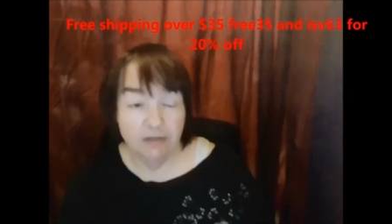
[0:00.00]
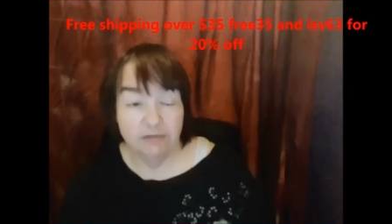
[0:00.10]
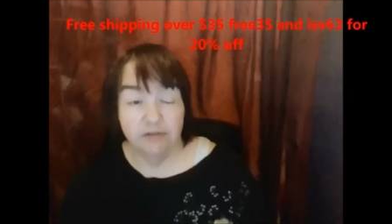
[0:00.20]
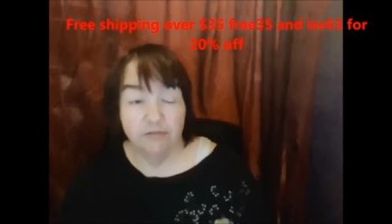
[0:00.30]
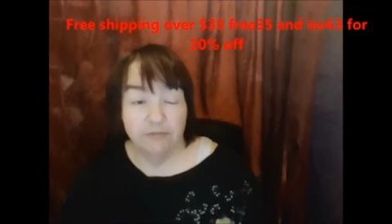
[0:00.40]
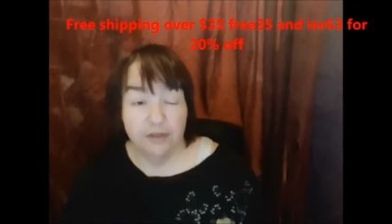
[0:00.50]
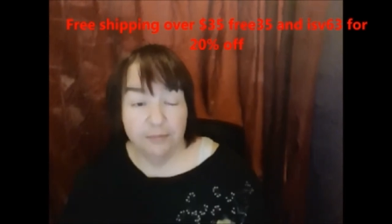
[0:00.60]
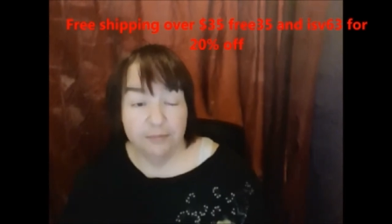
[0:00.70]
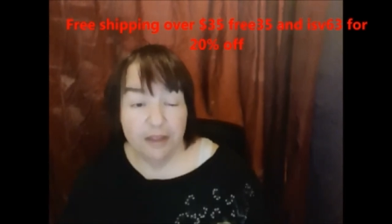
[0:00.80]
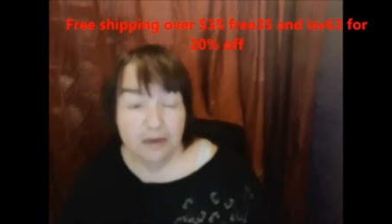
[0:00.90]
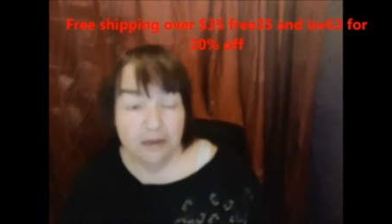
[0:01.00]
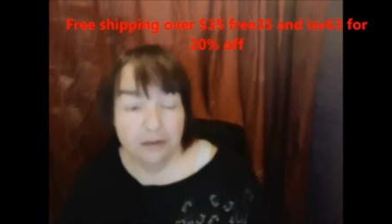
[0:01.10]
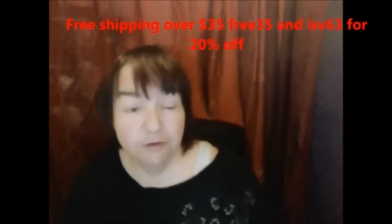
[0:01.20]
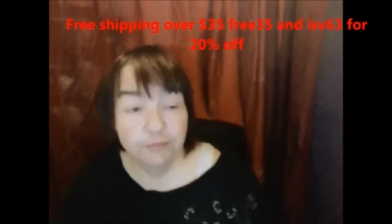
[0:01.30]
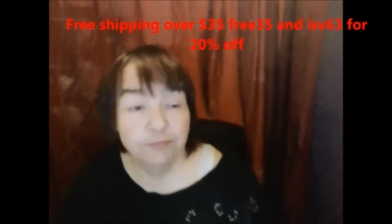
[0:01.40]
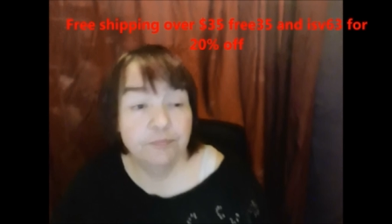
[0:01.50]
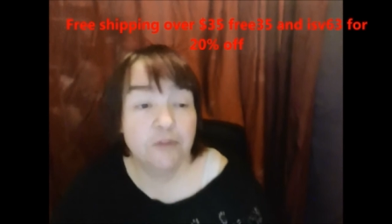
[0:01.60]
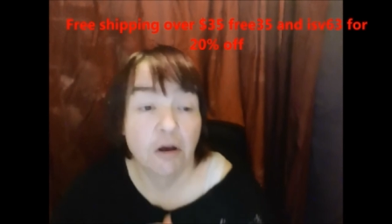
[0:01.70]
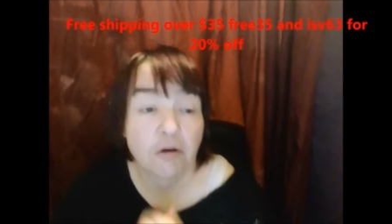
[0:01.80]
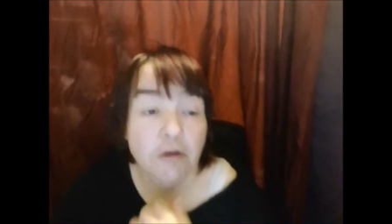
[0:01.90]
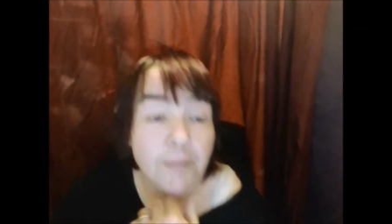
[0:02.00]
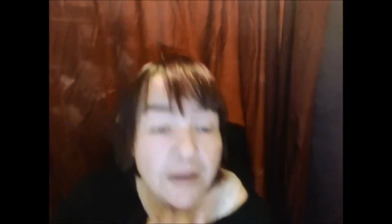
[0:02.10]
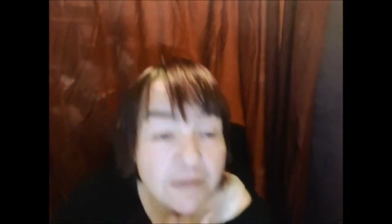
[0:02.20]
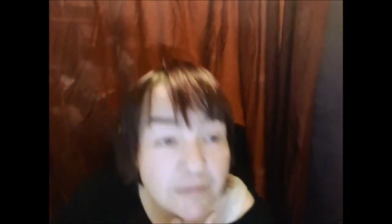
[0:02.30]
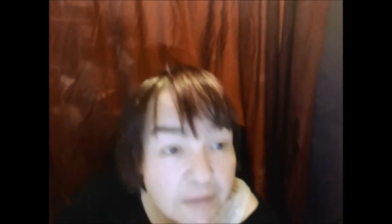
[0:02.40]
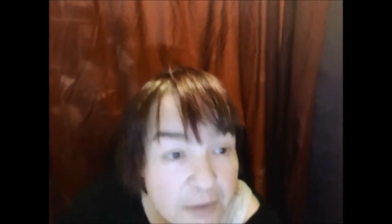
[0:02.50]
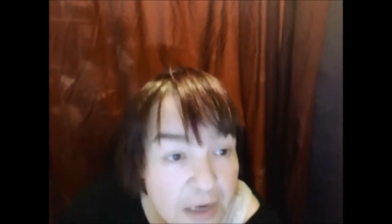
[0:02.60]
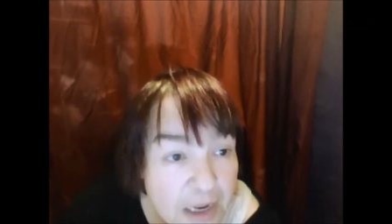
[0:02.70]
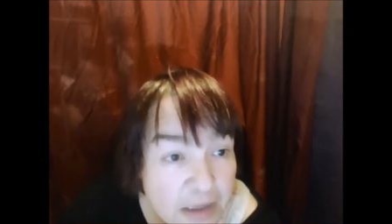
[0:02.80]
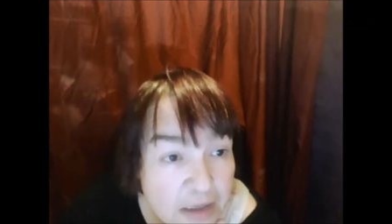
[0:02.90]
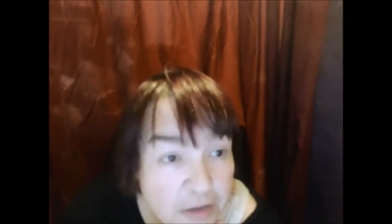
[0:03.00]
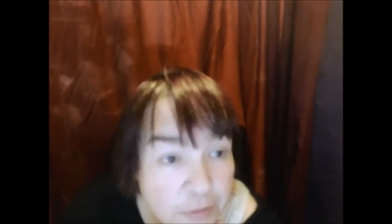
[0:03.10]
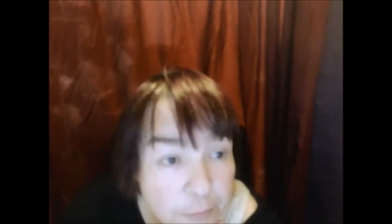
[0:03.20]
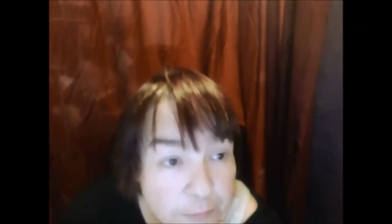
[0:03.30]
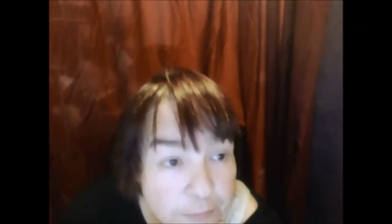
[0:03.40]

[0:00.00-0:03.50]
Isumpin vapes out of here. Y'all come back and see me now you